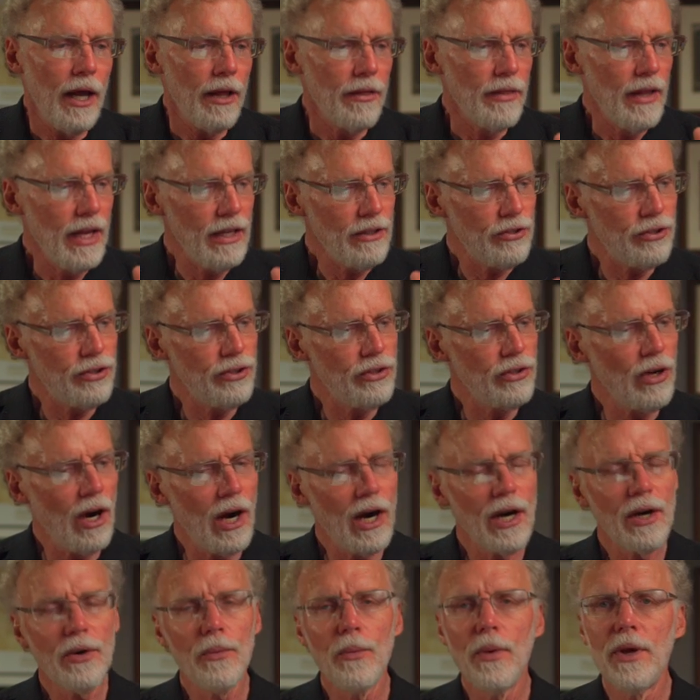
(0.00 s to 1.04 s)
They
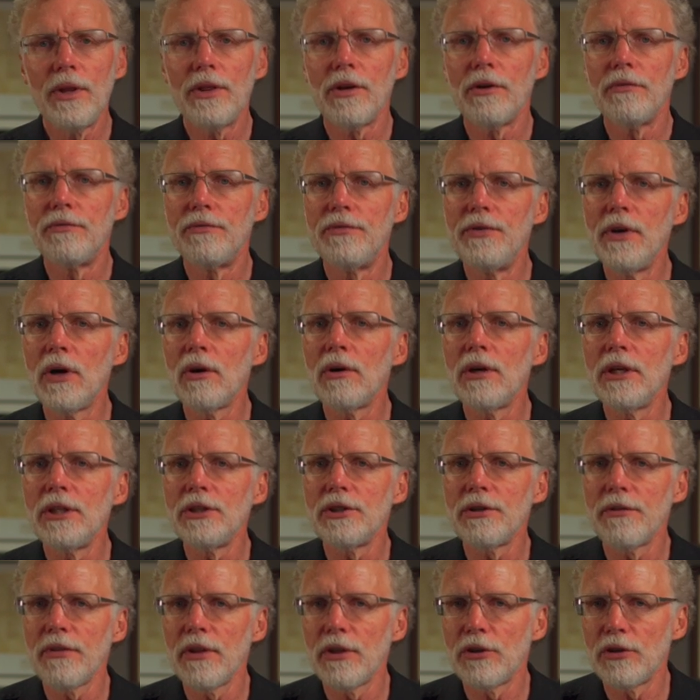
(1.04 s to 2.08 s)
start with a
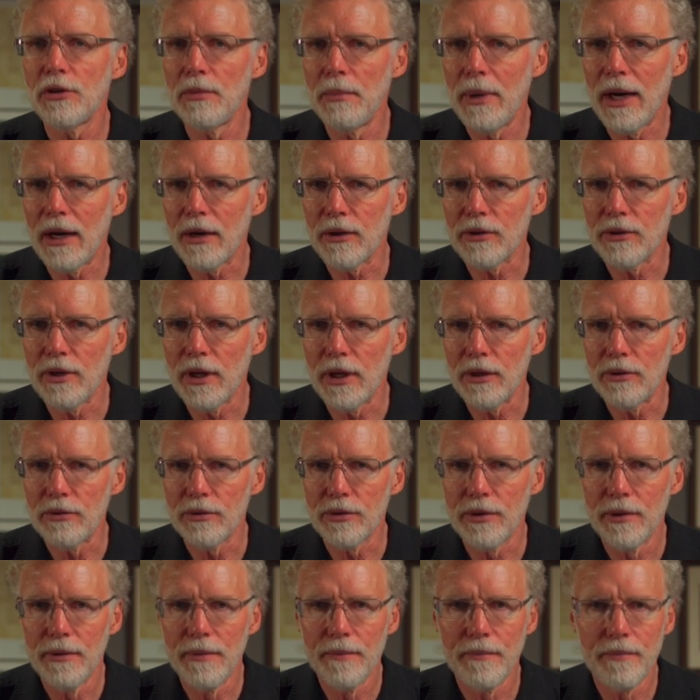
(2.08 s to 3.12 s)
village of the
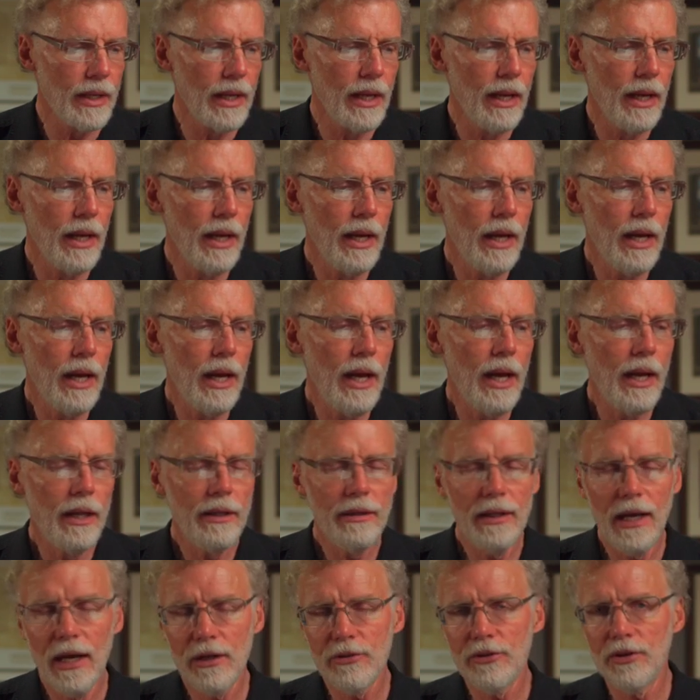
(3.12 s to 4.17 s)
Samaritans. Now,